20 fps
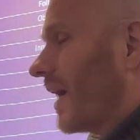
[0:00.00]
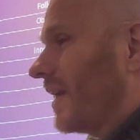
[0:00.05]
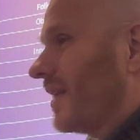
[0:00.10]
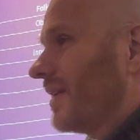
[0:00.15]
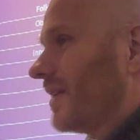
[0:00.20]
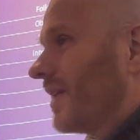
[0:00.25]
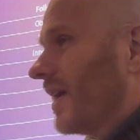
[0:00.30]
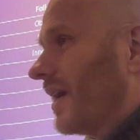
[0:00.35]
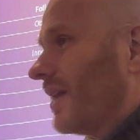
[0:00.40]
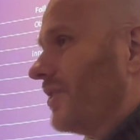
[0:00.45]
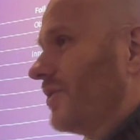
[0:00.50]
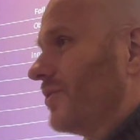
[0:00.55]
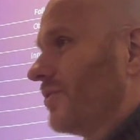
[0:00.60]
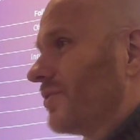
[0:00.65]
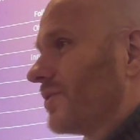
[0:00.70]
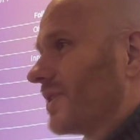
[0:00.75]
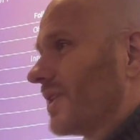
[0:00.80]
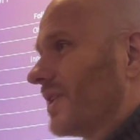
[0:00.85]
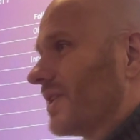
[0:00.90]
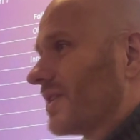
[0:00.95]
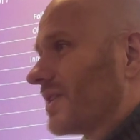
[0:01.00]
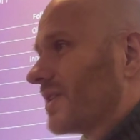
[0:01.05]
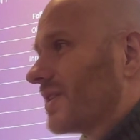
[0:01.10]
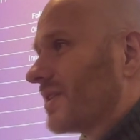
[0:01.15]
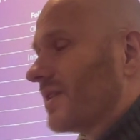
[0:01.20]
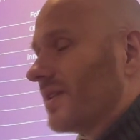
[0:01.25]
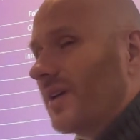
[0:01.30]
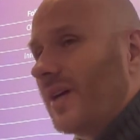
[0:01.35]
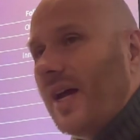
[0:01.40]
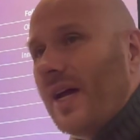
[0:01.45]
at it and use this
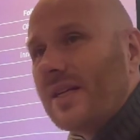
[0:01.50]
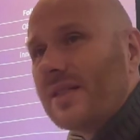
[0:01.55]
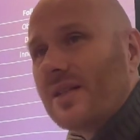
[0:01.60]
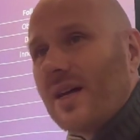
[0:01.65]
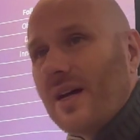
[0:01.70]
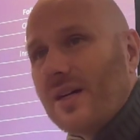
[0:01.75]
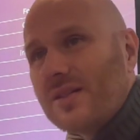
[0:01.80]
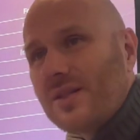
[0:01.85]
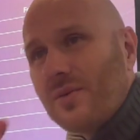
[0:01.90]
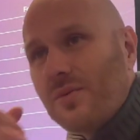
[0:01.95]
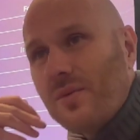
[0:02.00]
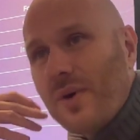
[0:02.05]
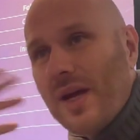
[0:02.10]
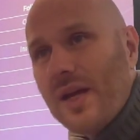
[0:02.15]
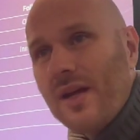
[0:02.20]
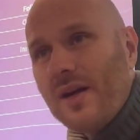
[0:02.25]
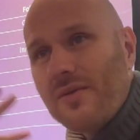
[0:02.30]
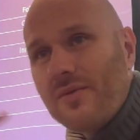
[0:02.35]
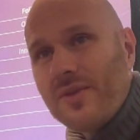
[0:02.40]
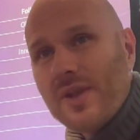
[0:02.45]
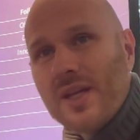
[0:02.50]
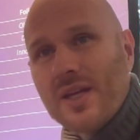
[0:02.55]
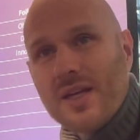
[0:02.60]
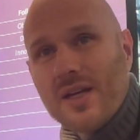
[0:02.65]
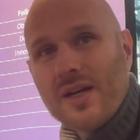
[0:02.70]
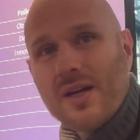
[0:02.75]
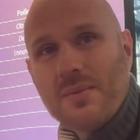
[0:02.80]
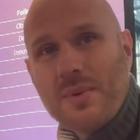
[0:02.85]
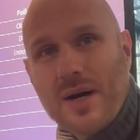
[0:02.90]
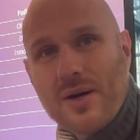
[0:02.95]
as a way of
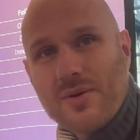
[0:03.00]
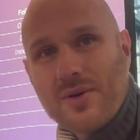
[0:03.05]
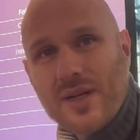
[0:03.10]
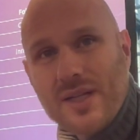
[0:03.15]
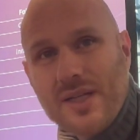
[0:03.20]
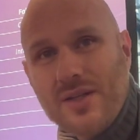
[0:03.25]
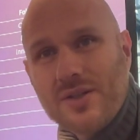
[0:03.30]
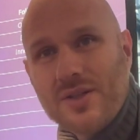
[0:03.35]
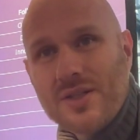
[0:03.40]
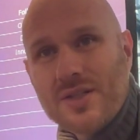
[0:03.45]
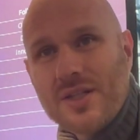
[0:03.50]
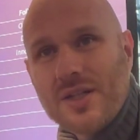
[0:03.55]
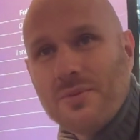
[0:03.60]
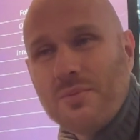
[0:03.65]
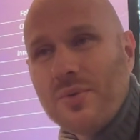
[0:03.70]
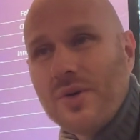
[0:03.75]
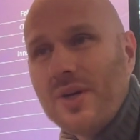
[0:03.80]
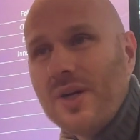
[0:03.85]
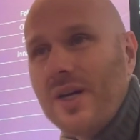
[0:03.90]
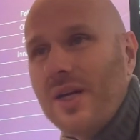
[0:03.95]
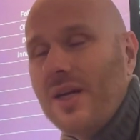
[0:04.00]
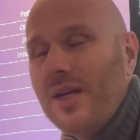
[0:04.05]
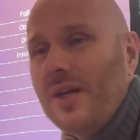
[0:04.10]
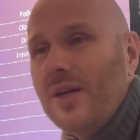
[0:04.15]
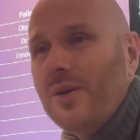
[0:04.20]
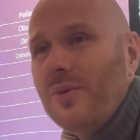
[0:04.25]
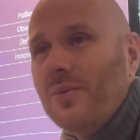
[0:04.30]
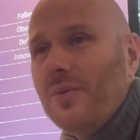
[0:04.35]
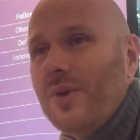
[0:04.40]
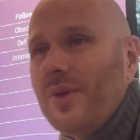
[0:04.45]
thinking about leadership,
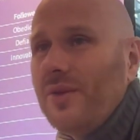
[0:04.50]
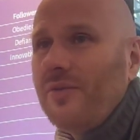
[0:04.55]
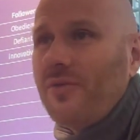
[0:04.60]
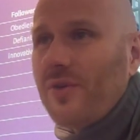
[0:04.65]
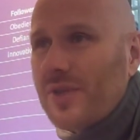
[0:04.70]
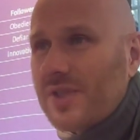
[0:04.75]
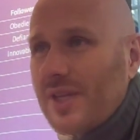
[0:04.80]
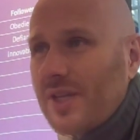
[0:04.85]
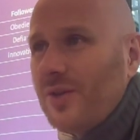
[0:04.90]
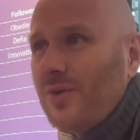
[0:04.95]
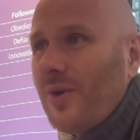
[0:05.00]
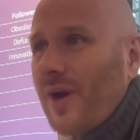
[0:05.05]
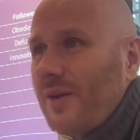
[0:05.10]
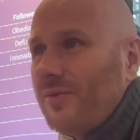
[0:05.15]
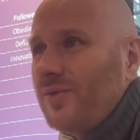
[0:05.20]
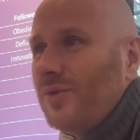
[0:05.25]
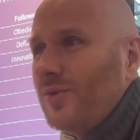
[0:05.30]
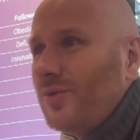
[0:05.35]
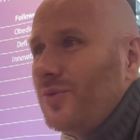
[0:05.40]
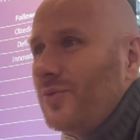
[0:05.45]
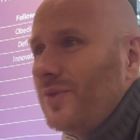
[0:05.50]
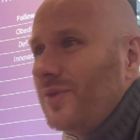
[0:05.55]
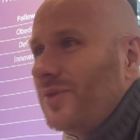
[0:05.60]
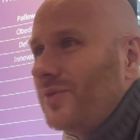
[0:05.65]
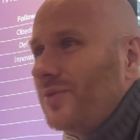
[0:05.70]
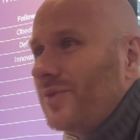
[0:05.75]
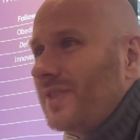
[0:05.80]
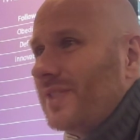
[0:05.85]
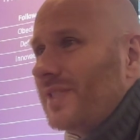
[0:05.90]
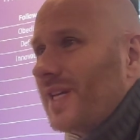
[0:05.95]
well, the first thing you have to do is
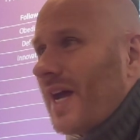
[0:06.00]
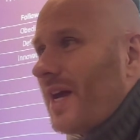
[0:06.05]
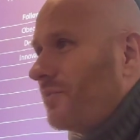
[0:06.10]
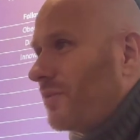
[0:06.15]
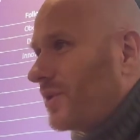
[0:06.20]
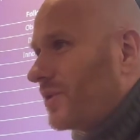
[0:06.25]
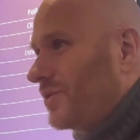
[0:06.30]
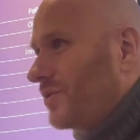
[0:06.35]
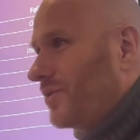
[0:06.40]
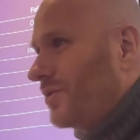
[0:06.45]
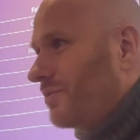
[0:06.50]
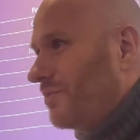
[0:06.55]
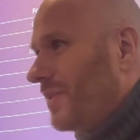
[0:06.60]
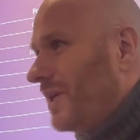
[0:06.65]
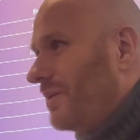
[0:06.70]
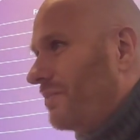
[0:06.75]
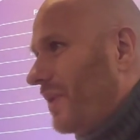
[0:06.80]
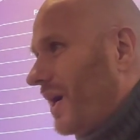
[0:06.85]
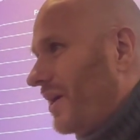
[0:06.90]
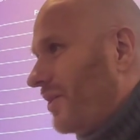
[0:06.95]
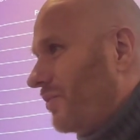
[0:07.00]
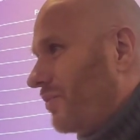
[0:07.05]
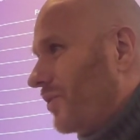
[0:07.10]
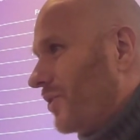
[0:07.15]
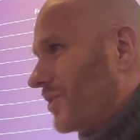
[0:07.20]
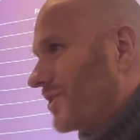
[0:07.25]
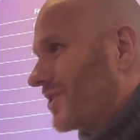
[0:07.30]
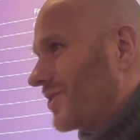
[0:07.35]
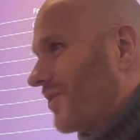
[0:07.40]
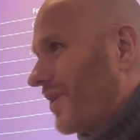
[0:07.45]
to decide what do you mean by the
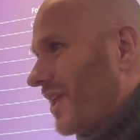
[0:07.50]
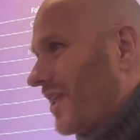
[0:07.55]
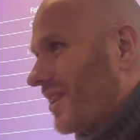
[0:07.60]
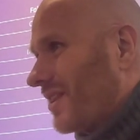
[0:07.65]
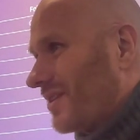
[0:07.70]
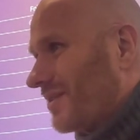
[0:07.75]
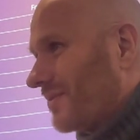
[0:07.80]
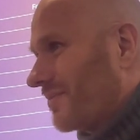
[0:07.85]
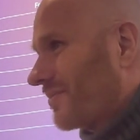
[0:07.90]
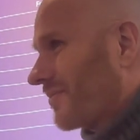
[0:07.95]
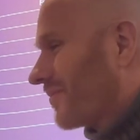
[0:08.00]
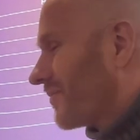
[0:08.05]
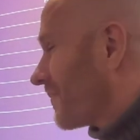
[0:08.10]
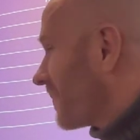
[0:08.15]
word strengthen.